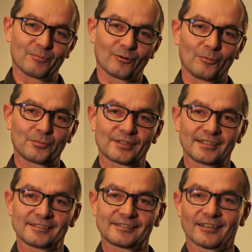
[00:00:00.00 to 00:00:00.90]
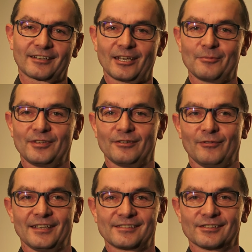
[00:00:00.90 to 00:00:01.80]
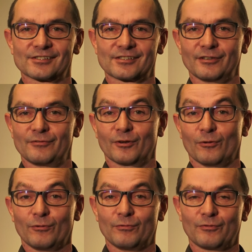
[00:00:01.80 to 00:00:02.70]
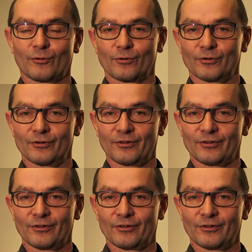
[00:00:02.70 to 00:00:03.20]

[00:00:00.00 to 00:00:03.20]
properties that can be envisaged if you go for